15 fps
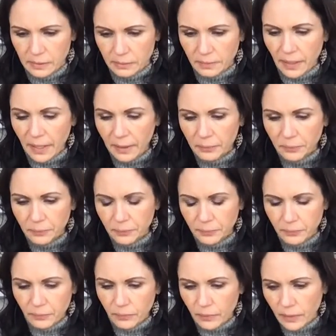Right?
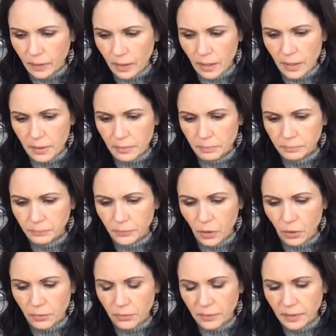The
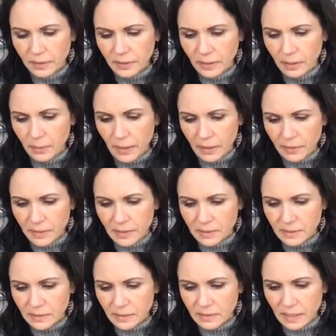only thing about
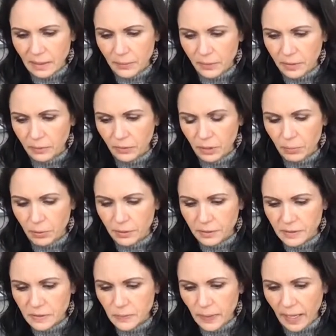this is that when we put
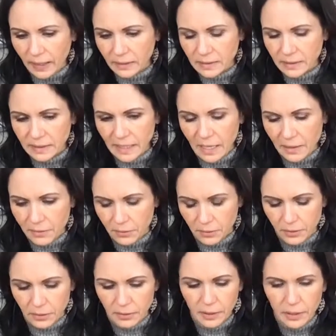this back
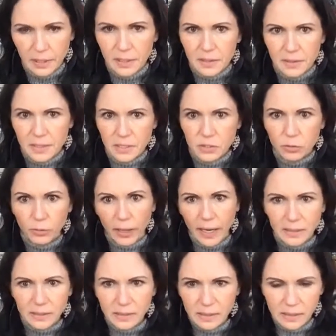together, this
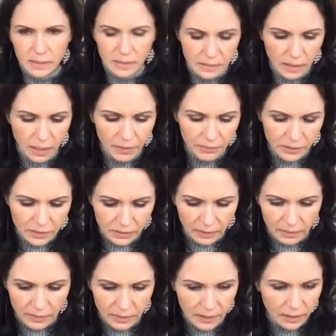grass is obviously
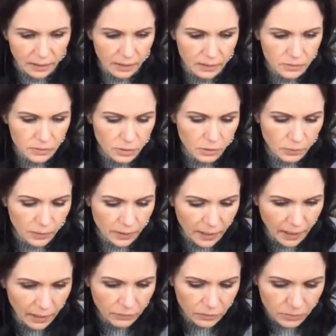thick, and so we're going to
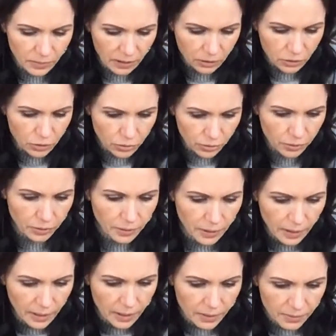have to make sure
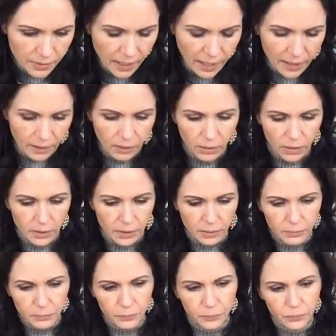that
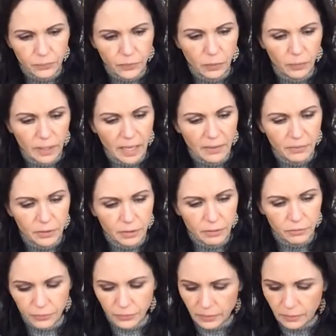we have
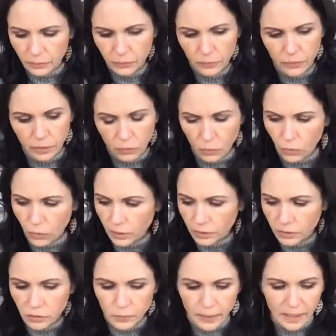enough
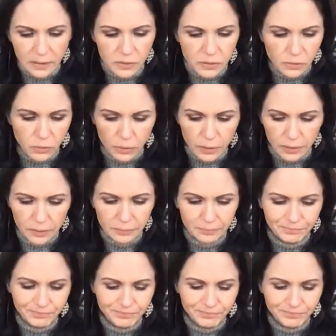workspace or